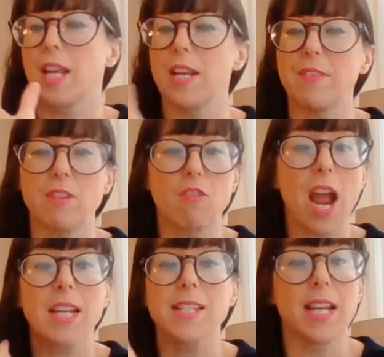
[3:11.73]
they live in
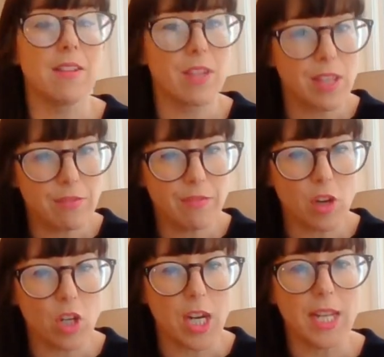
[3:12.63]
rags, they live in the
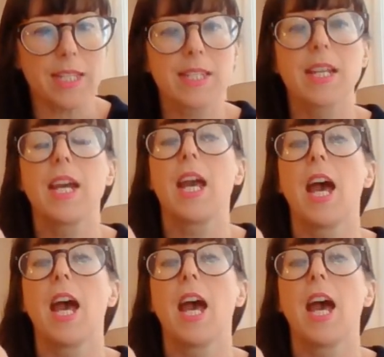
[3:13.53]
forest.